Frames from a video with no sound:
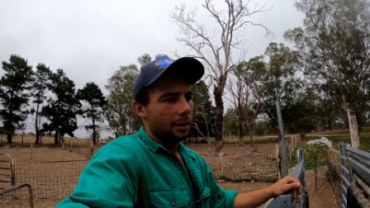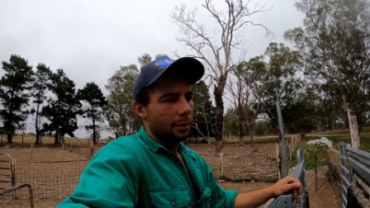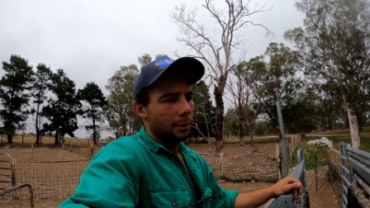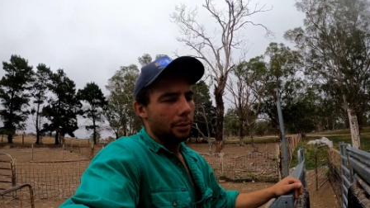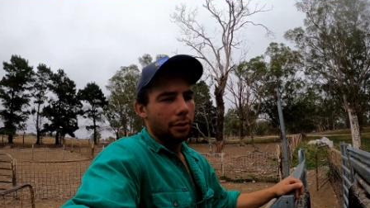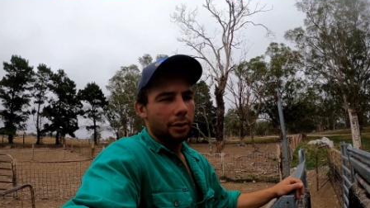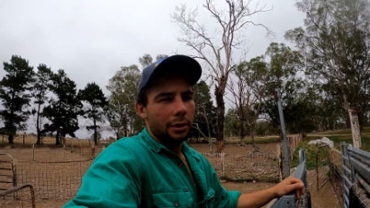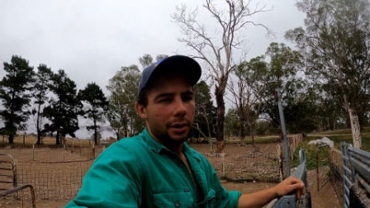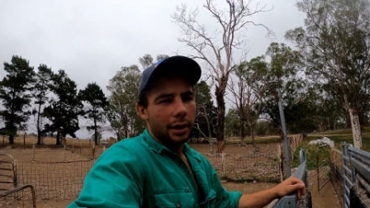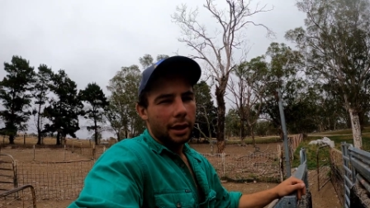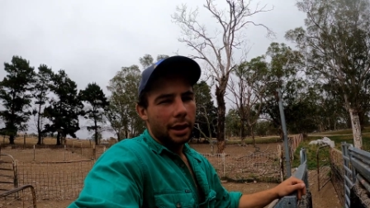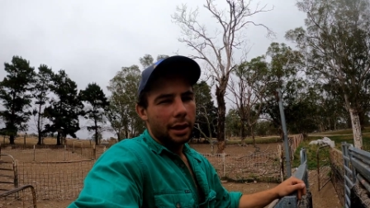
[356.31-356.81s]

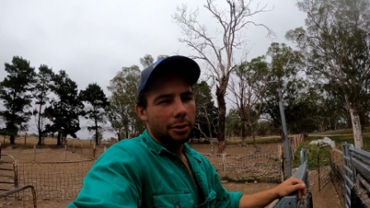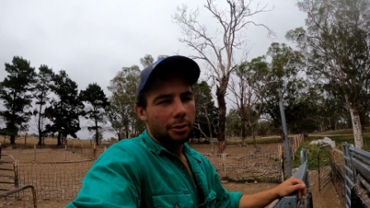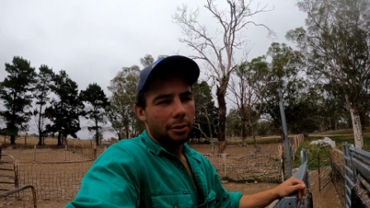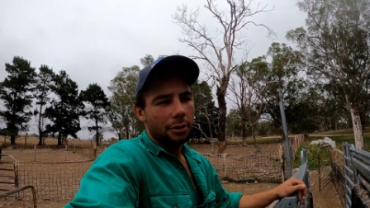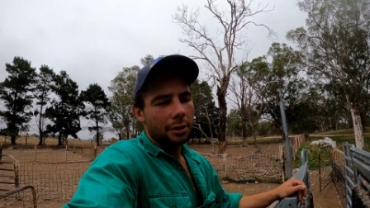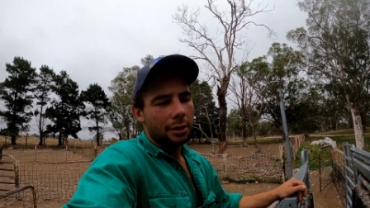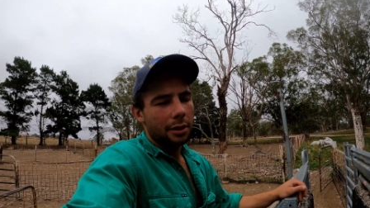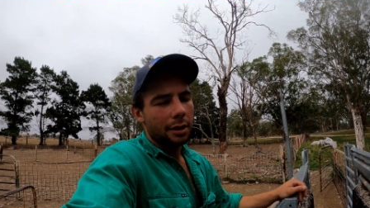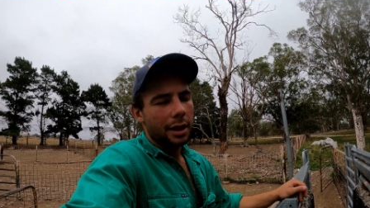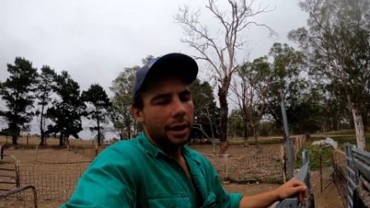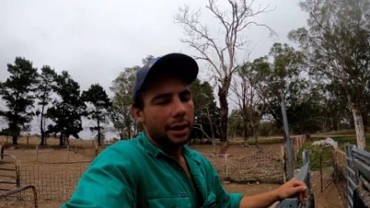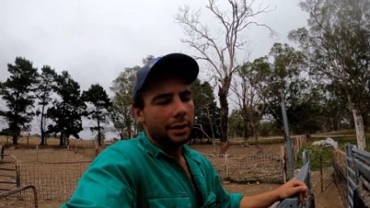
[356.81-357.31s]
put data
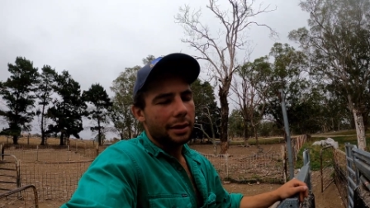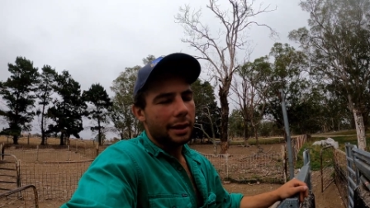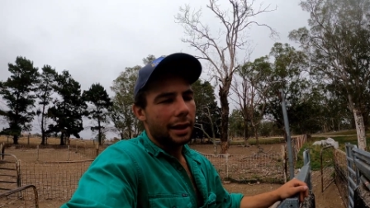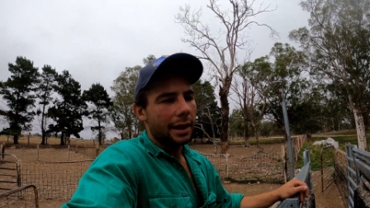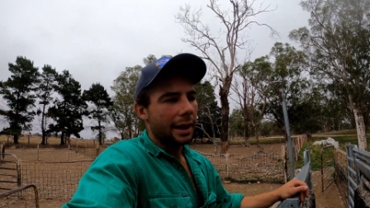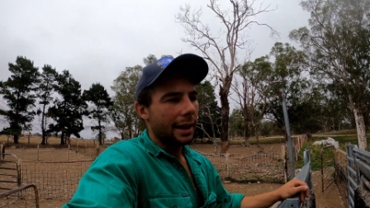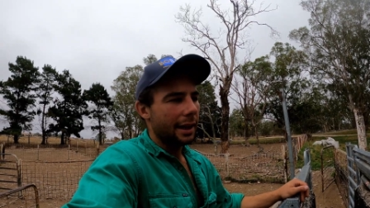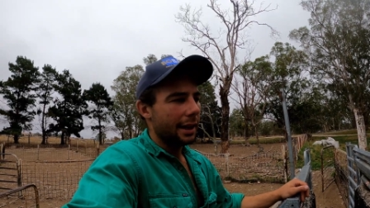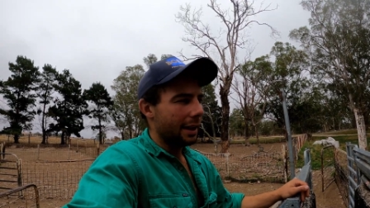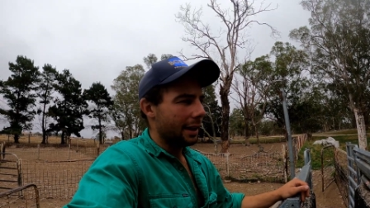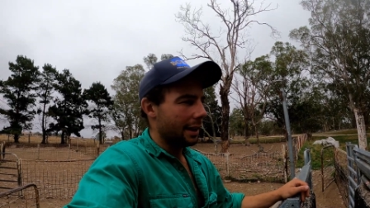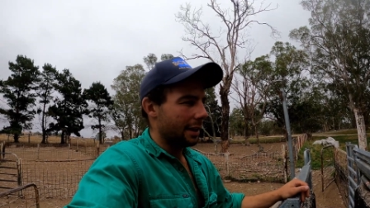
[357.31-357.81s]
onto that
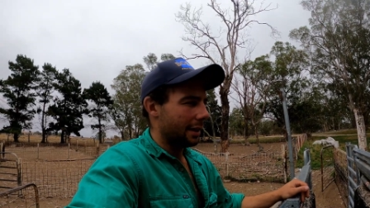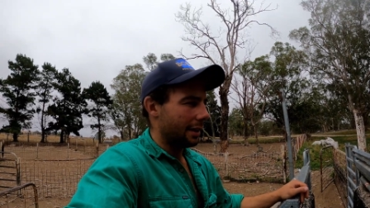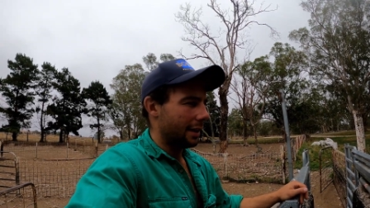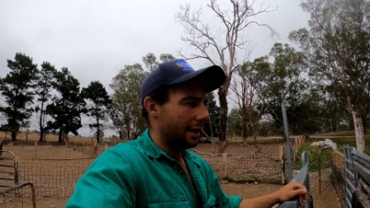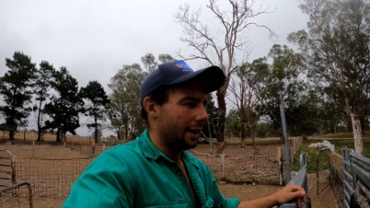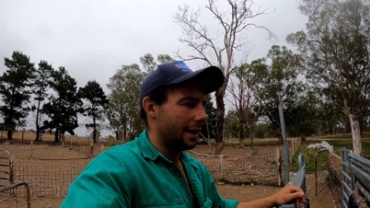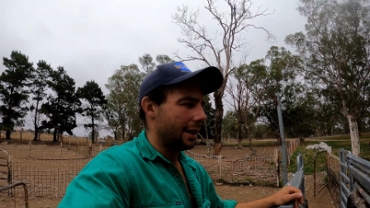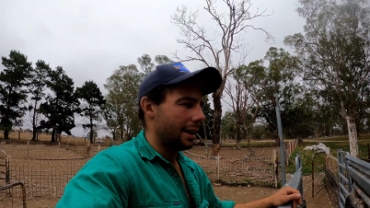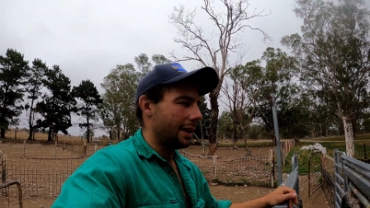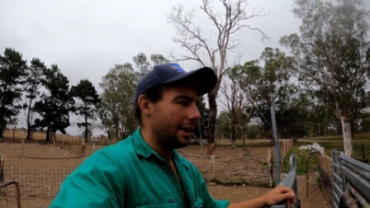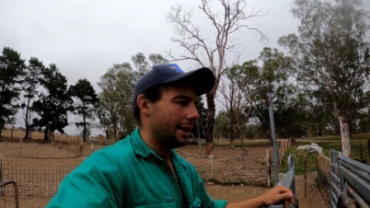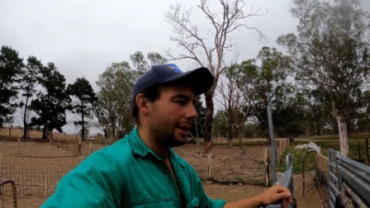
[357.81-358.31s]
tag.
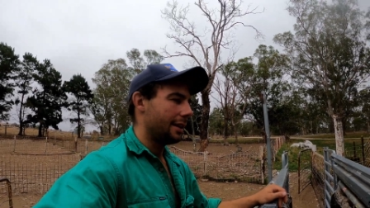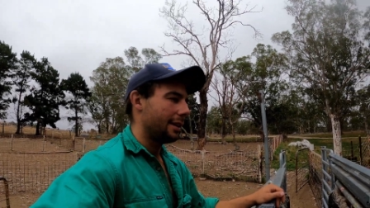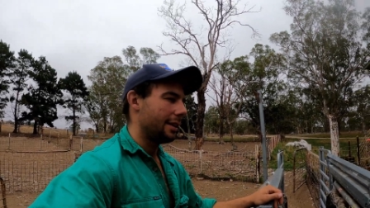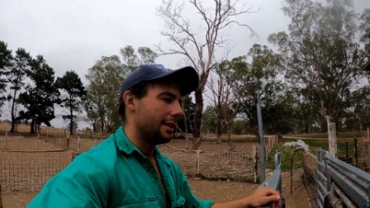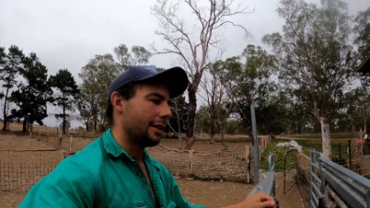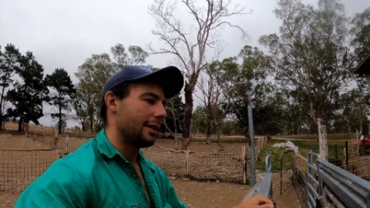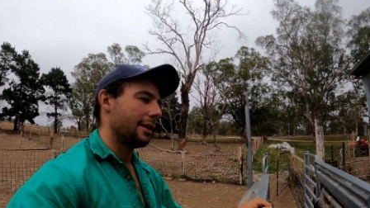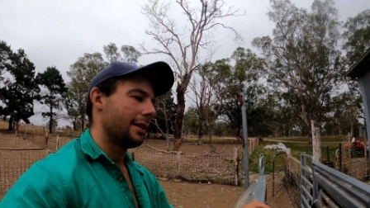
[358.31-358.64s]
And